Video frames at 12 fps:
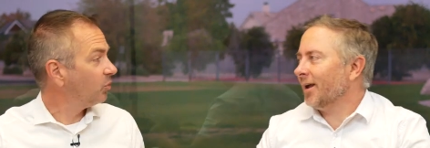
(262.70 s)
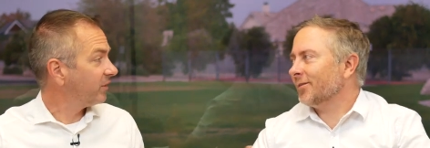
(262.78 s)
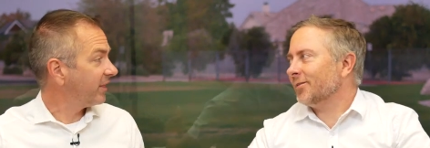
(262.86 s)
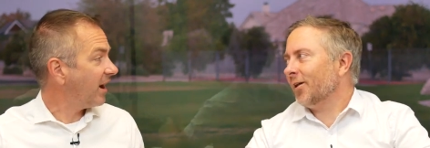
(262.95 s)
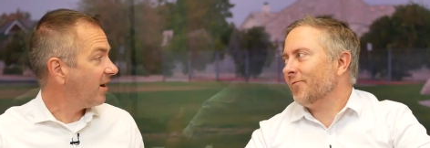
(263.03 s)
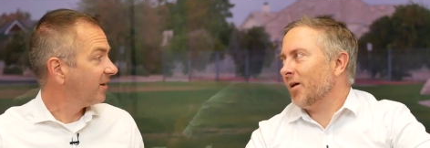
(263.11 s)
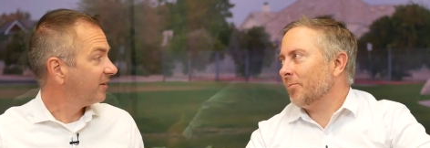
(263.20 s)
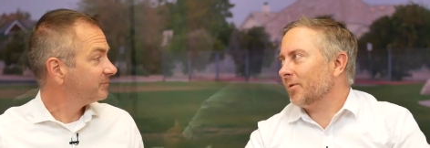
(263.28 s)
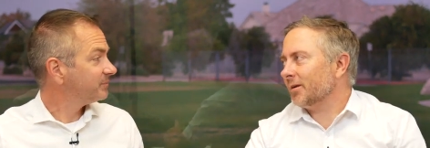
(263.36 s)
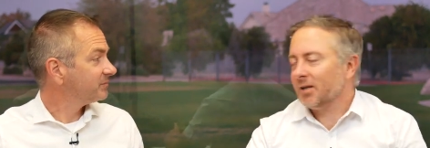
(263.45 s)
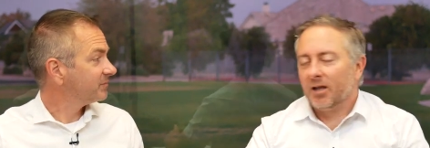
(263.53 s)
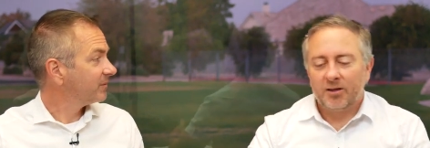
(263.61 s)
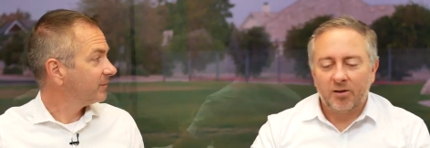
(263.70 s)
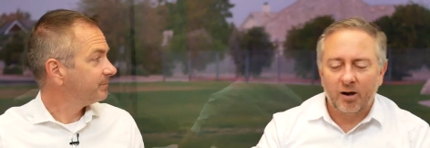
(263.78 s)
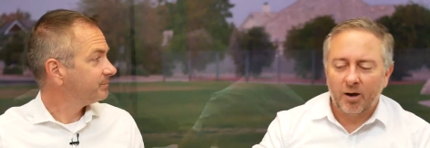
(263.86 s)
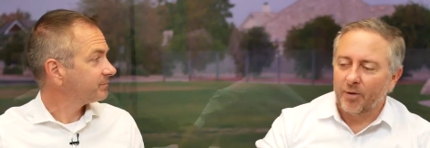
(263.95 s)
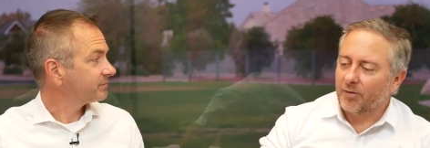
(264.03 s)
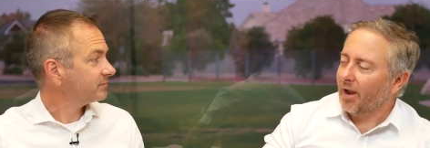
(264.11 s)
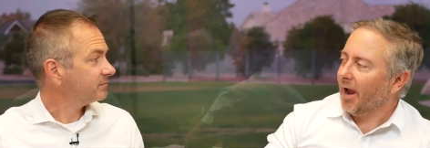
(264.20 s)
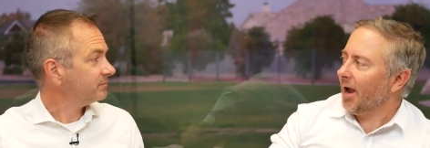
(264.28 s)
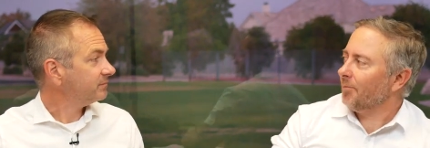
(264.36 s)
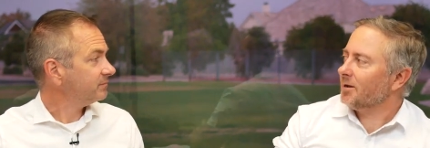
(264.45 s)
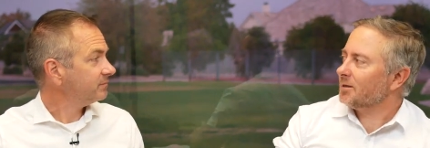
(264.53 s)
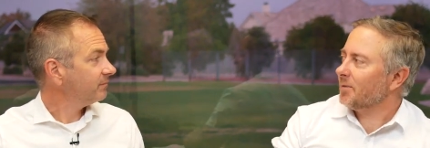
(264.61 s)
Speaker 1: were I there. Love that place. Talk about the
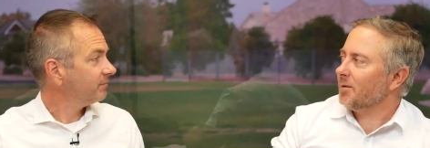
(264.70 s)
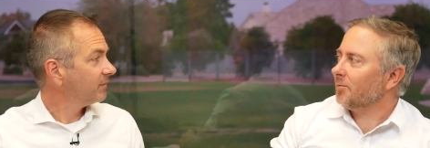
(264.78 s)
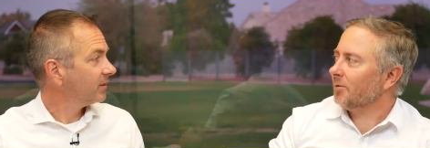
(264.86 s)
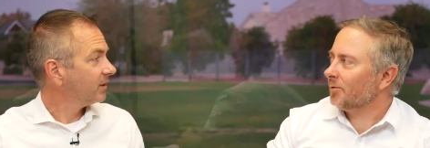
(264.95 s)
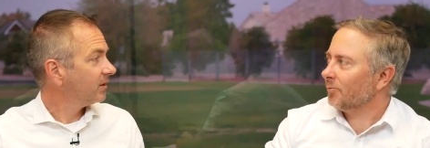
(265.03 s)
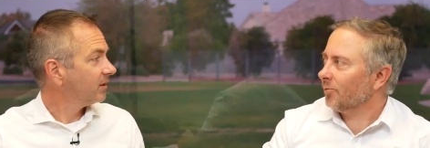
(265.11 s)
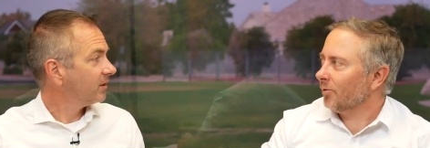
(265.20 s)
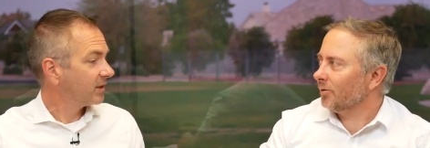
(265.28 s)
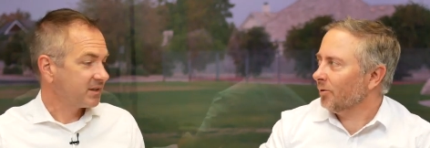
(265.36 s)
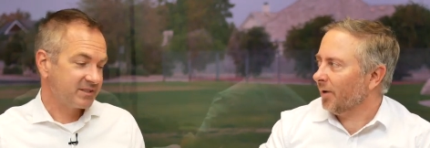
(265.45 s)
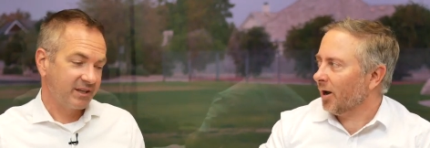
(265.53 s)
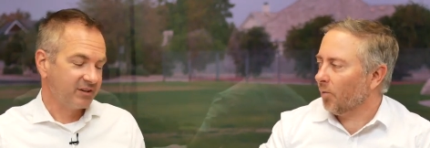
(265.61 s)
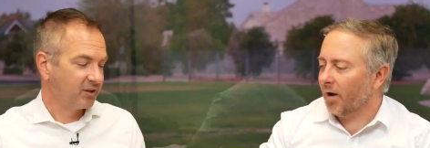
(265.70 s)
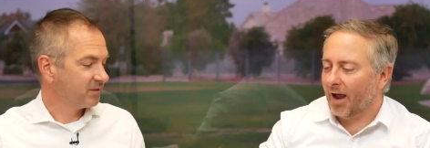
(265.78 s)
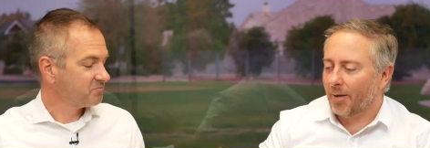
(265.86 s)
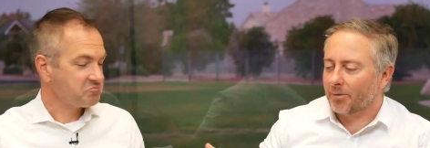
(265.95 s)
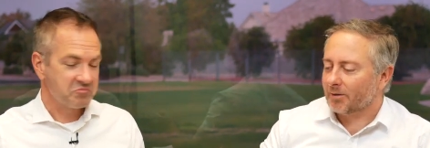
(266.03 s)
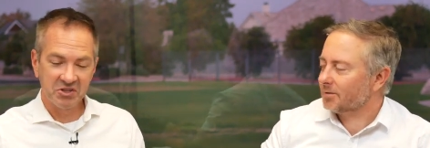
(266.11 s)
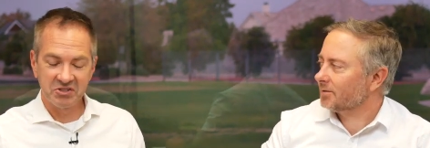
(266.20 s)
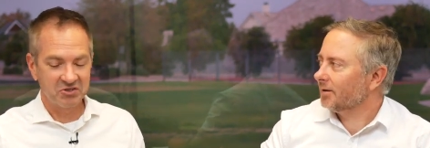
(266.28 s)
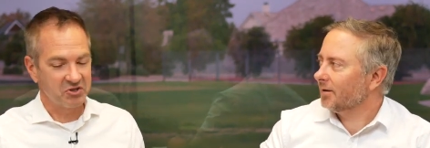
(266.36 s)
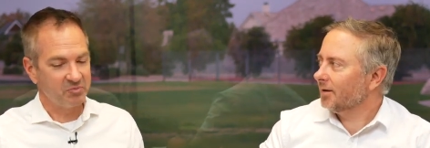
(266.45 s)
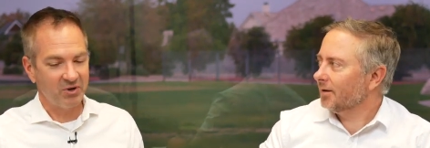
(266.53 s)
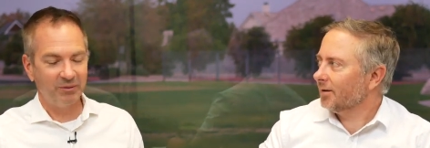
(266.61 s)
happiest people in the world. No matter what happens. Because
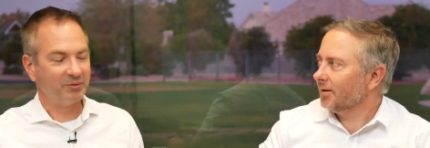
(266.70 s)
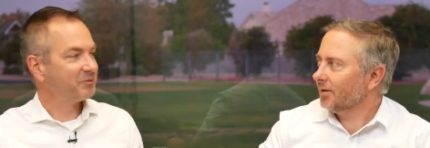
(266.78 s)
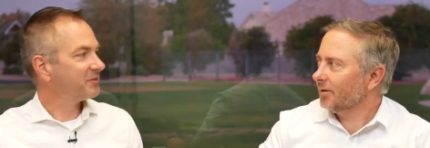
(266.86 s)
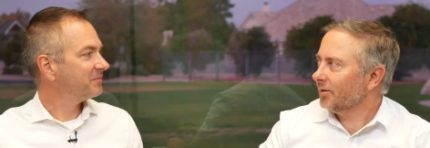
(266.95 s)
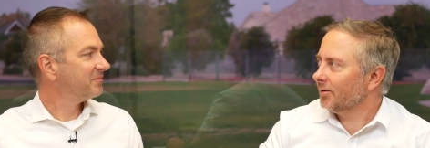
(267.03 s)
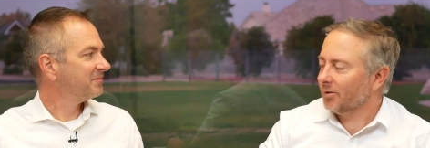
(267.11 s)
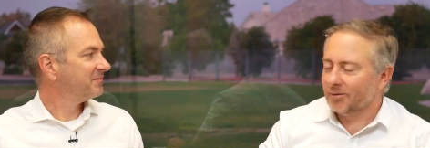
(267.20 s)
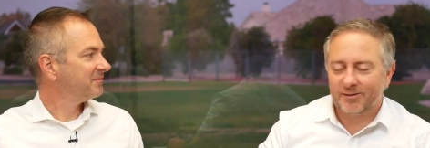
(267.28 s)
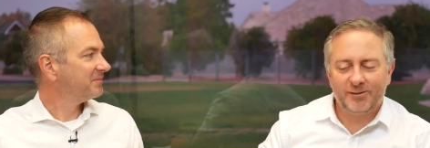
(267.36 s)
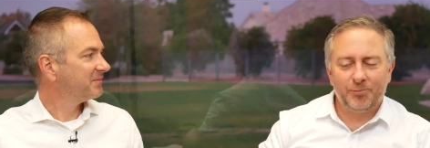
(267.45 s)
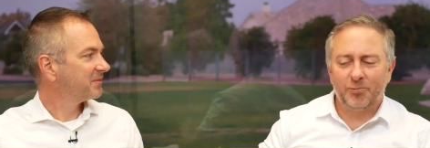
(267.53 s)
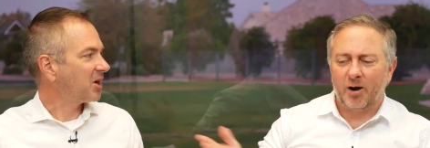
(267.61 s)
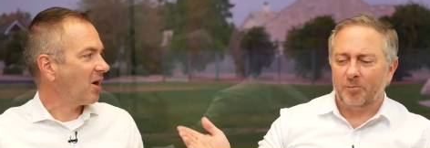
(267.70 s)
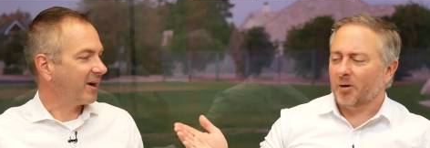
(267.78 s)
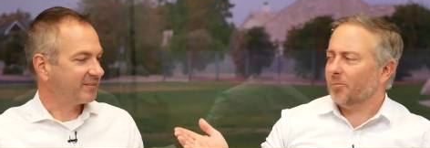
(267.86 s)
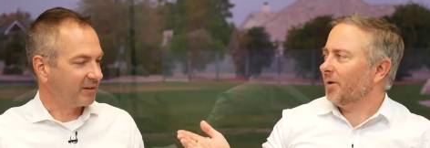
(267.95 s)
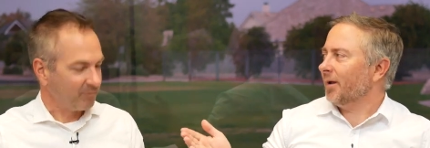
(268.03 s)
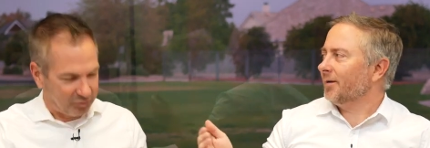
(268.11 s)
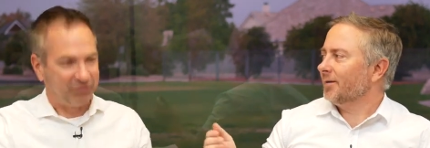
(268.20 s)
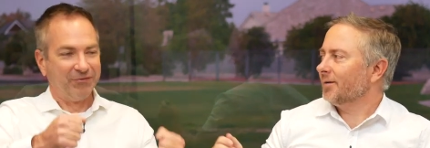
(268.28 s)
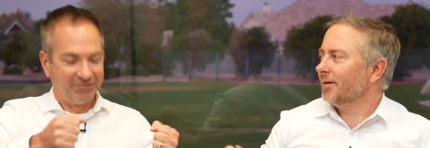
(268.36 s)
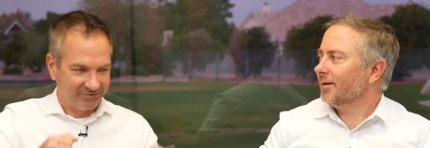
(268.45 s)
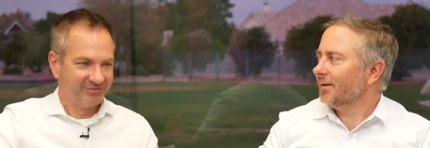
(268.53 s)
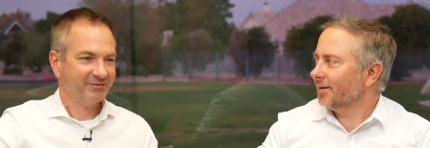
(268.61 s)
there's no problems. There's no problem, man.
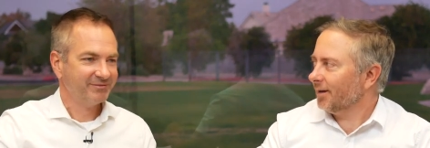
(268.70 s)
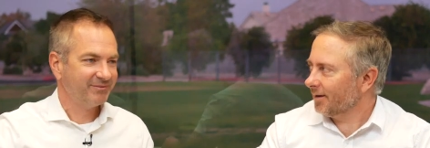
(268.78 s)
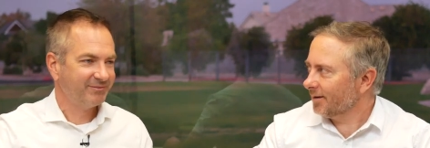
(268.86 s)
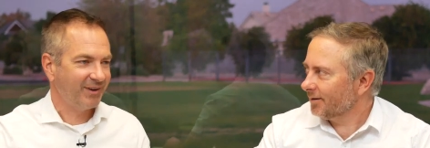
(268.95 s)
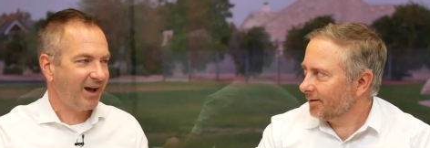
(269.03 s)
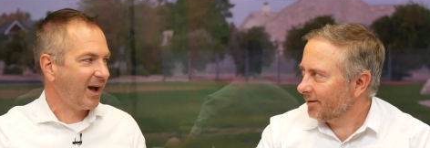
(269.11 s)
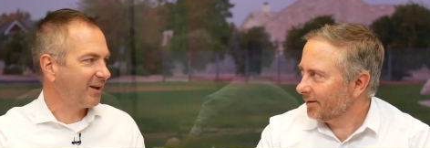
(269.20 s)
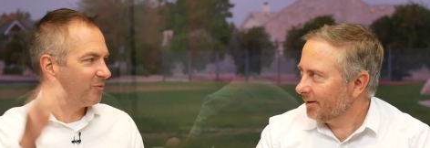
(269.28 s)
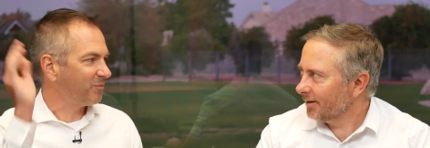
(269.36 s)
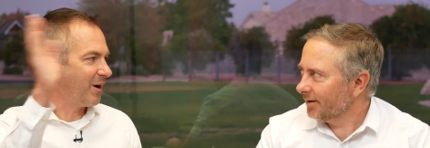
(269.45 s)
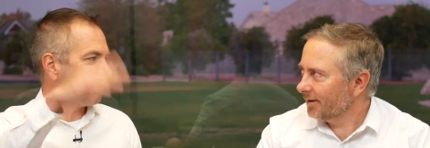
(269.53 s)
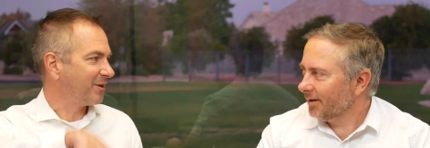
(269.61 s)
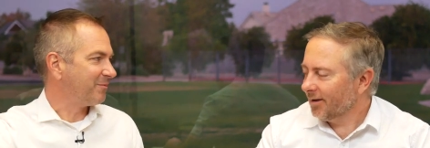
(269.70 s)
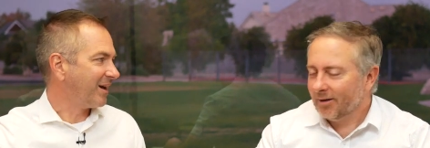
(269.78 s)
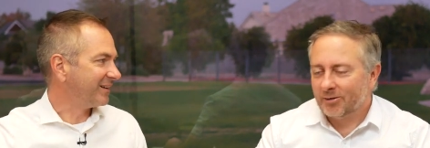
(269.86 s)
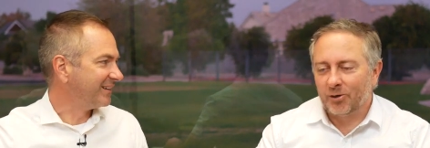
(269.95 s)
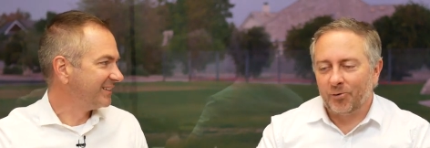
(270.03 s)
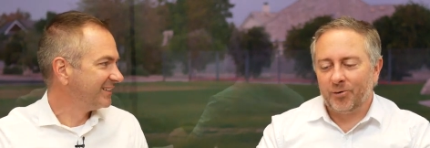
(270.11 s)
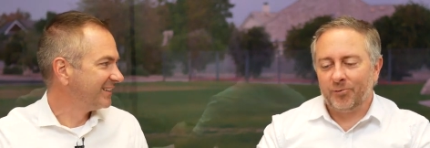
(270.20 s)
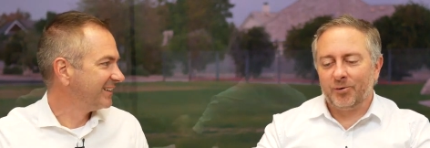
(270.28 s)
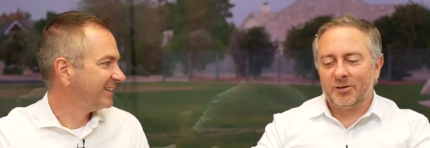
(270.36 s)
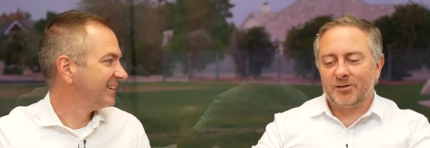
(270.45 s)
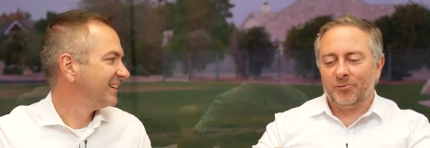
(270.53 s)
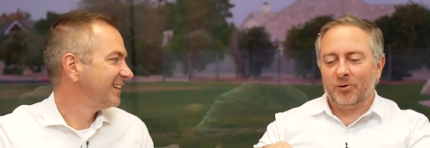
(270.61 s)
Speaker 2: yeah. Ah, no problem, man.
Speaker 1: So
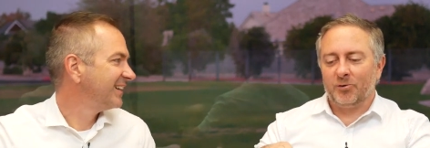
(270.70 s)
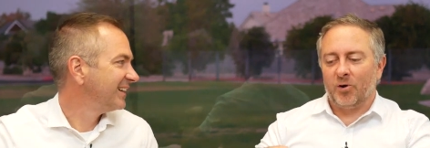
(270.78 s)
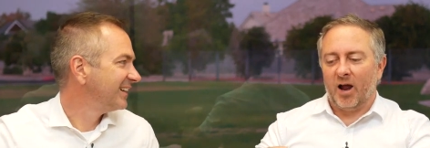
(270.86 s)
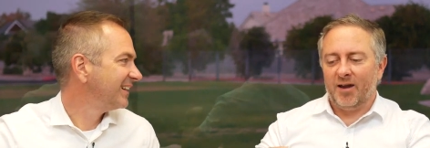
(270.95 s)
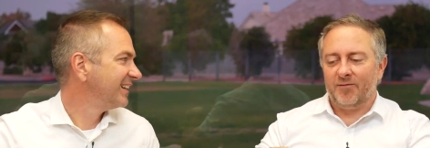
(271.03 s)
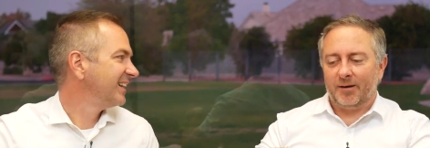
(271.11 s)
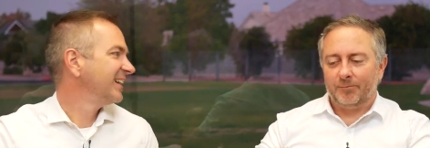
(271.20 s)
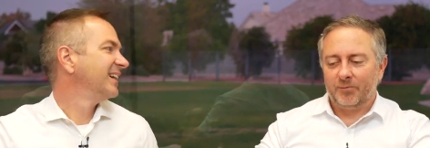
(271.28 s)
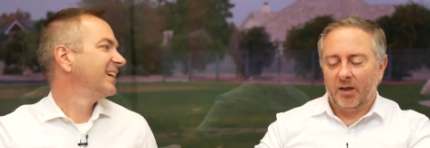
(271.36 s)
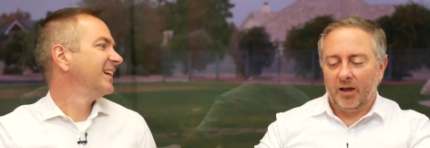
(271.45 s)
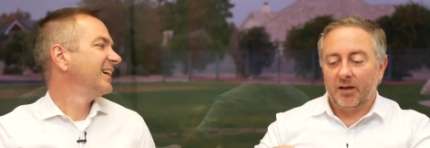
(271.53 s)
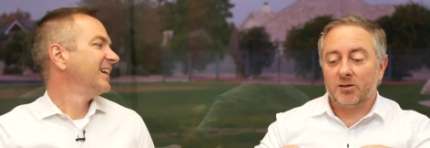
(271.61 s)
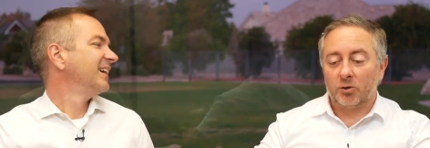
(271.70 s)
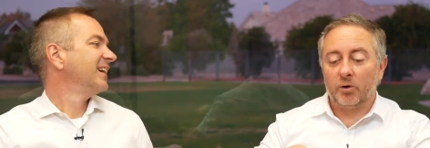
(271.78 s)
we're we're driving, and it's the